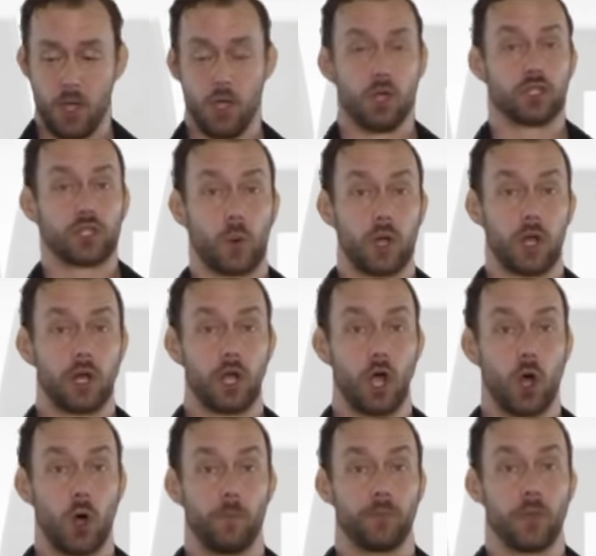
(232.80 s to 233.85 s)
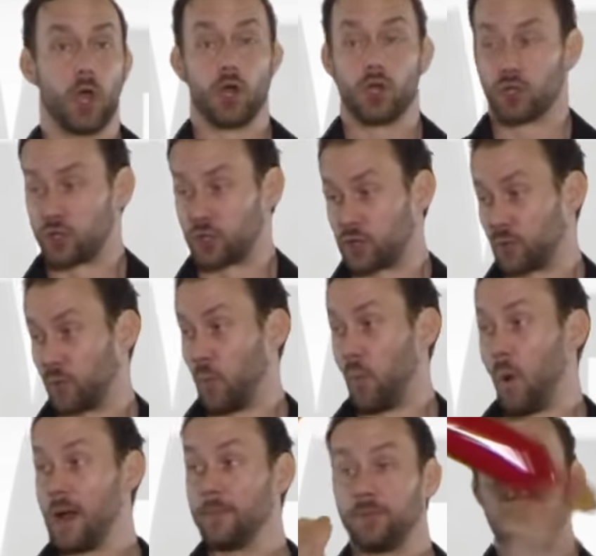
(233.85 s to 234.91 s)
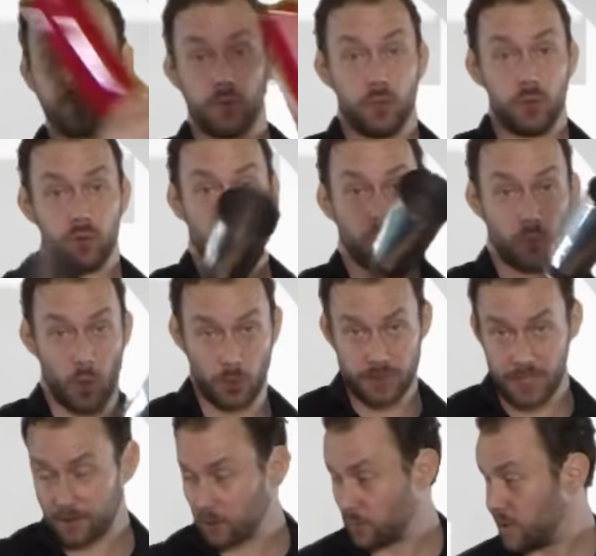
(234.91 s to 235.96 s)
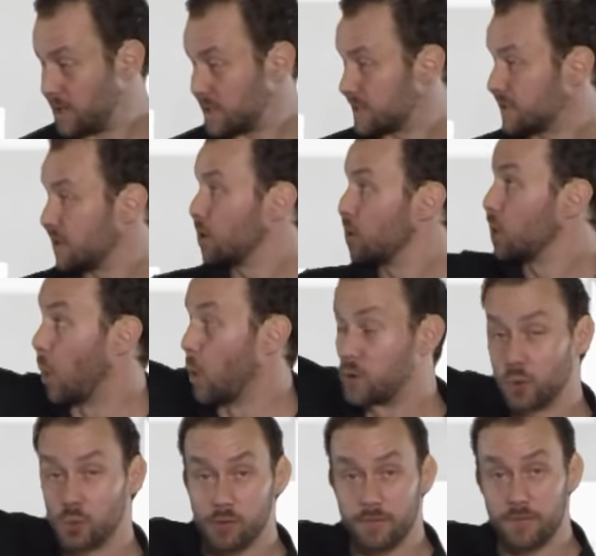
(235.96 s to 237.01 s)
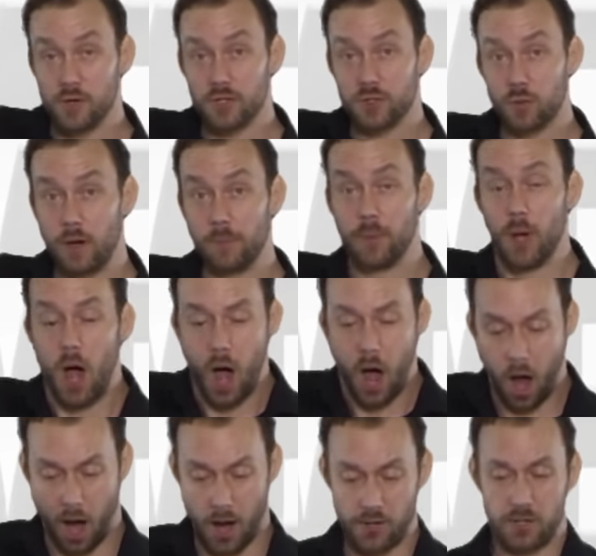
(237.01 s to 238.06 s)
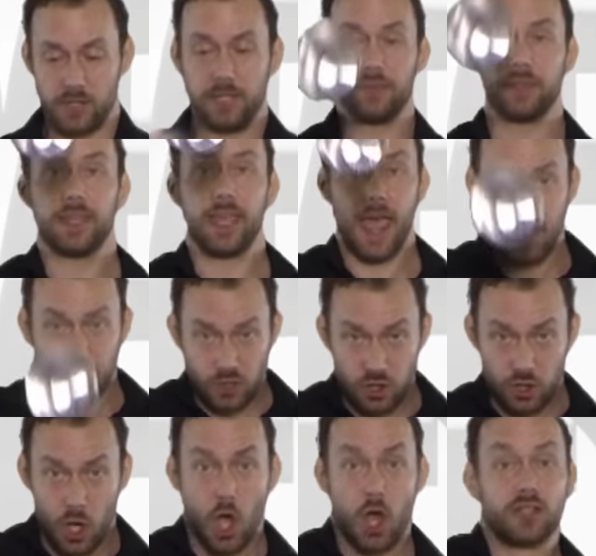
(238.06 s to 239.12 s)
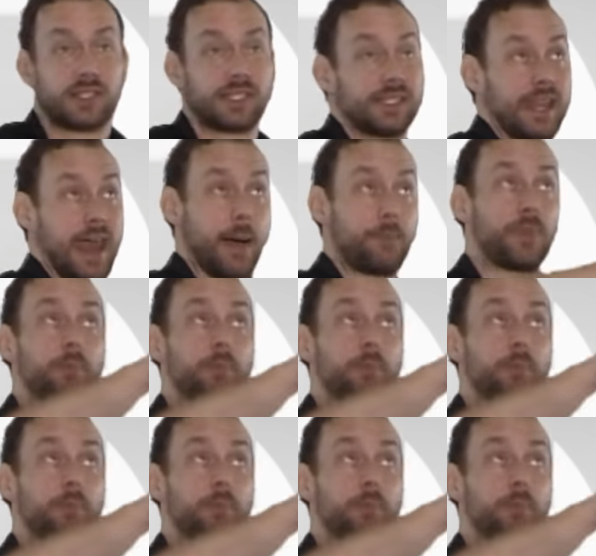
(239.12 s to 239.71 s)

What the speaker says: So we're going to go swipe through, rotate the wrist, go into a reverse grip, underneath catch, snap the